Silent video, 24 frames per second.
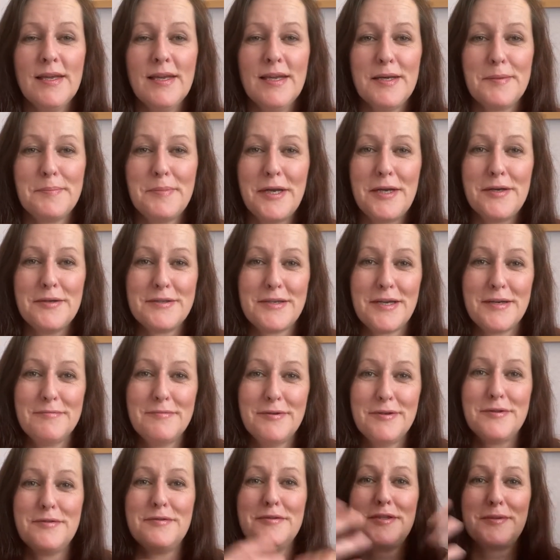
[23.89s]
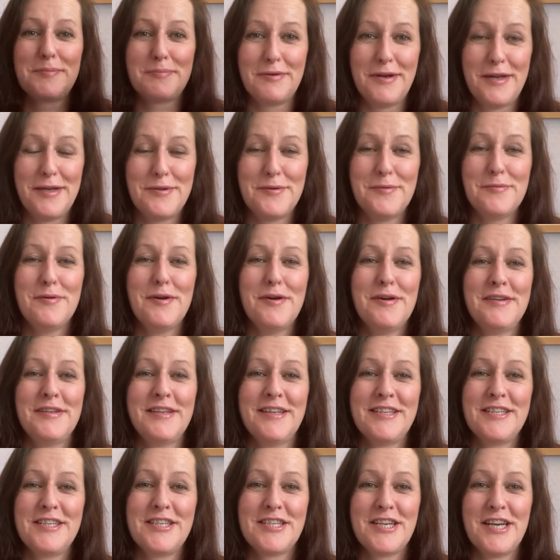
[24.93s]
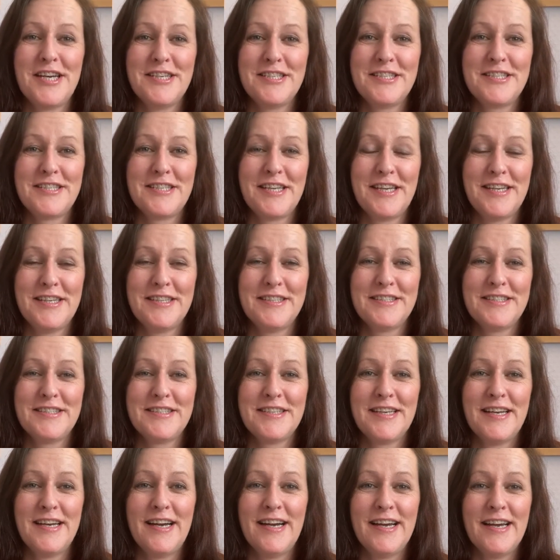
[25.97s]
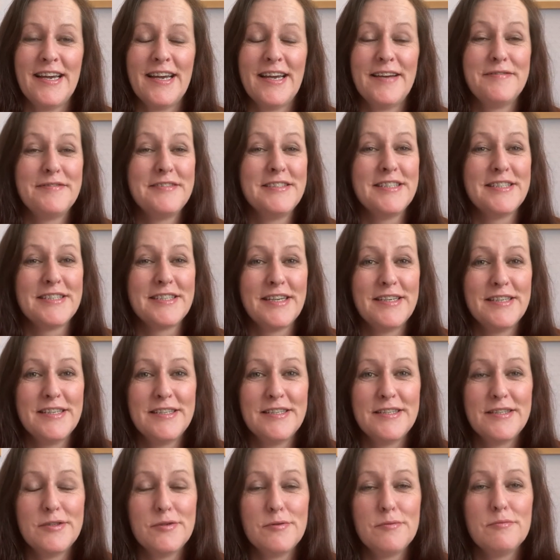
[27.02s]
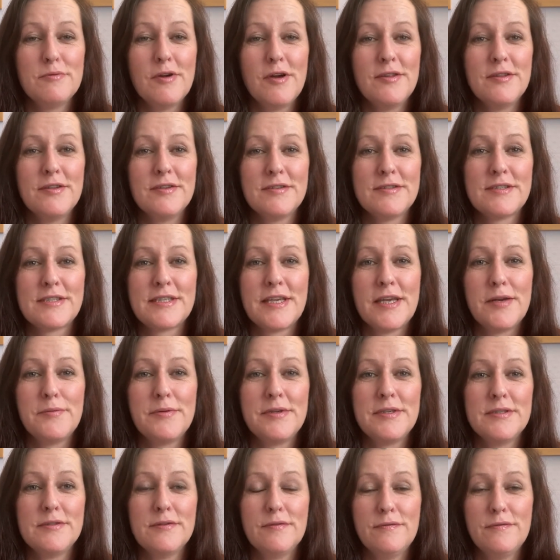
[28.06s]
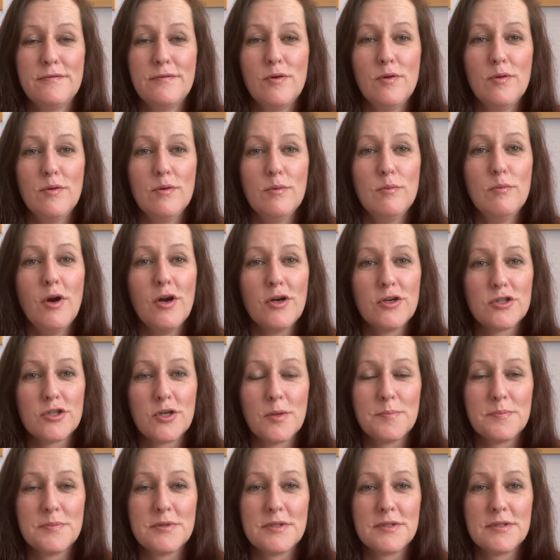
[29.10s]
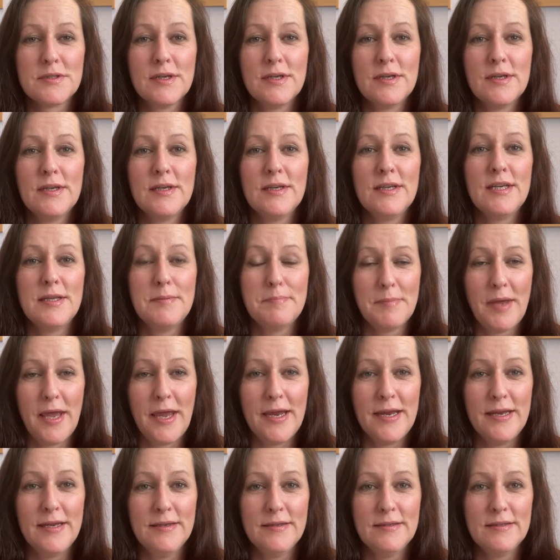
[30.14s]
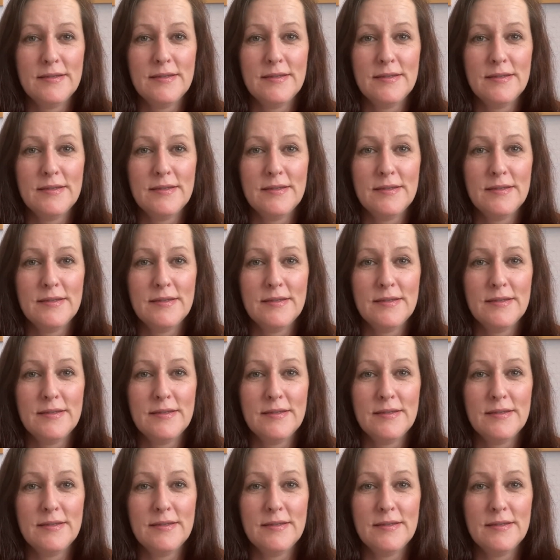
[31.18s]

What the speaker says: And because I want to spread the word and change things, I have decided to run a series of four workshops in May.